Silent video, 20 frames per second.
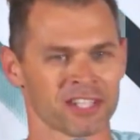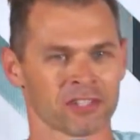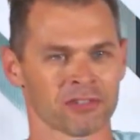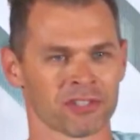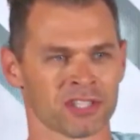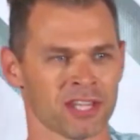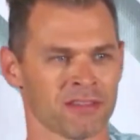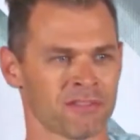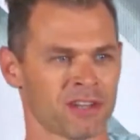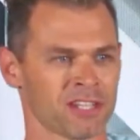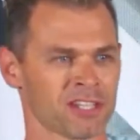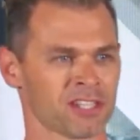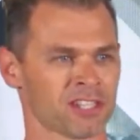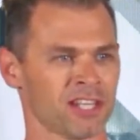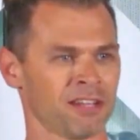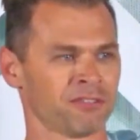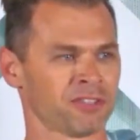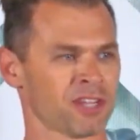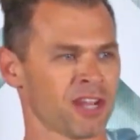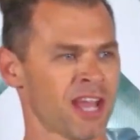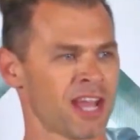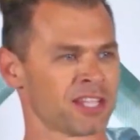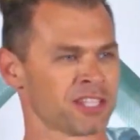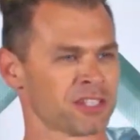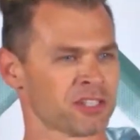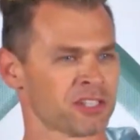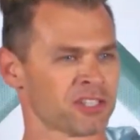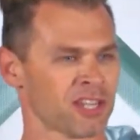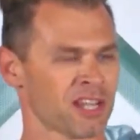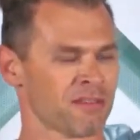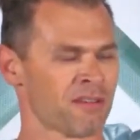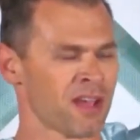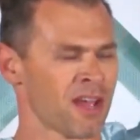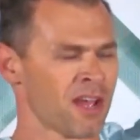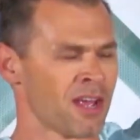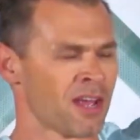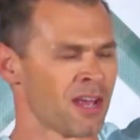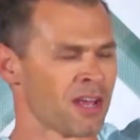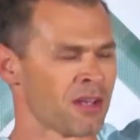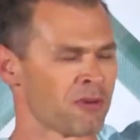Just receive it. Just lift your hands. Receive.
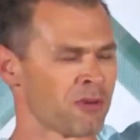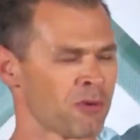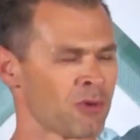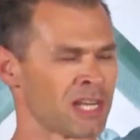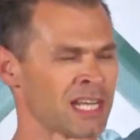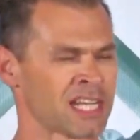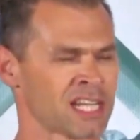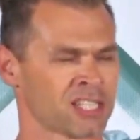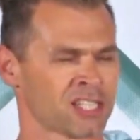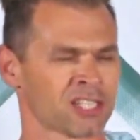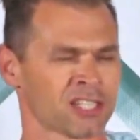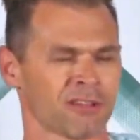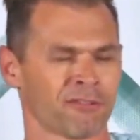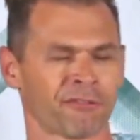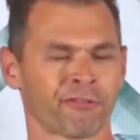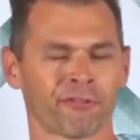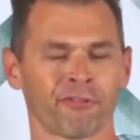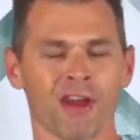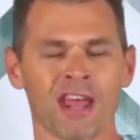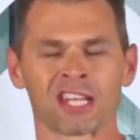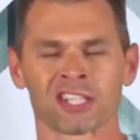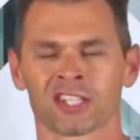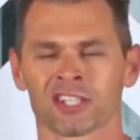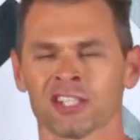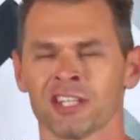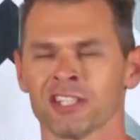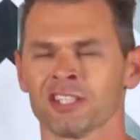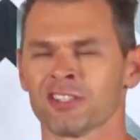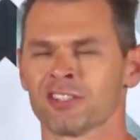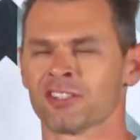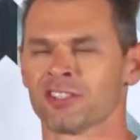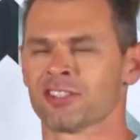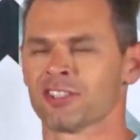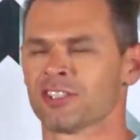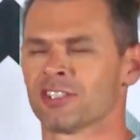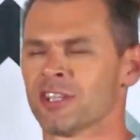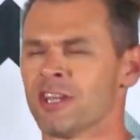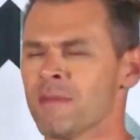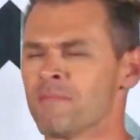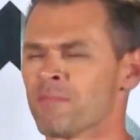We release the
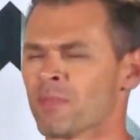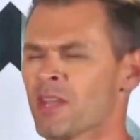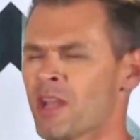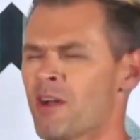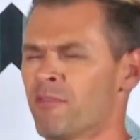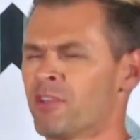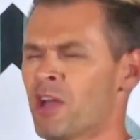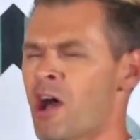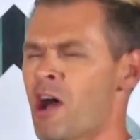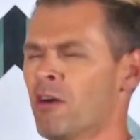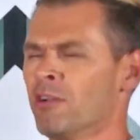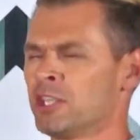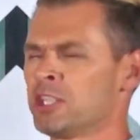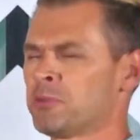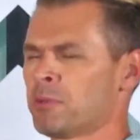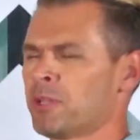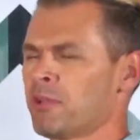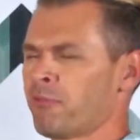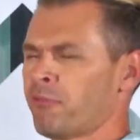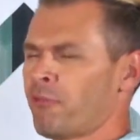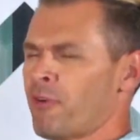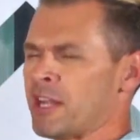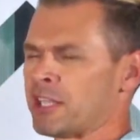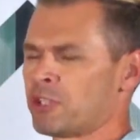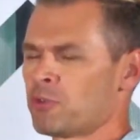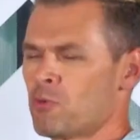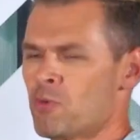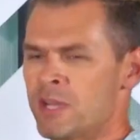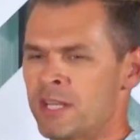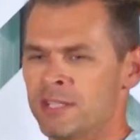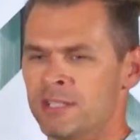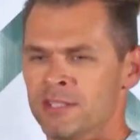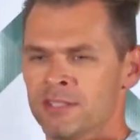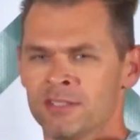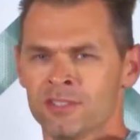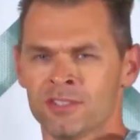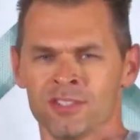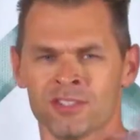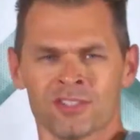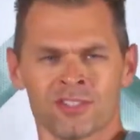freshness of the Holy Spirit, the fresh
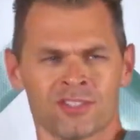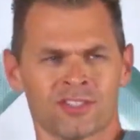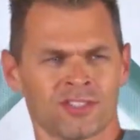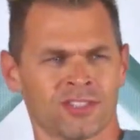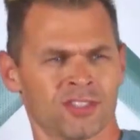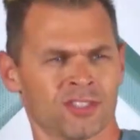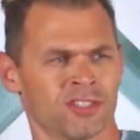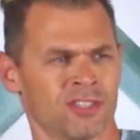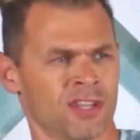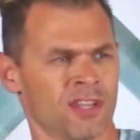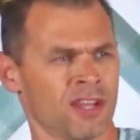winds,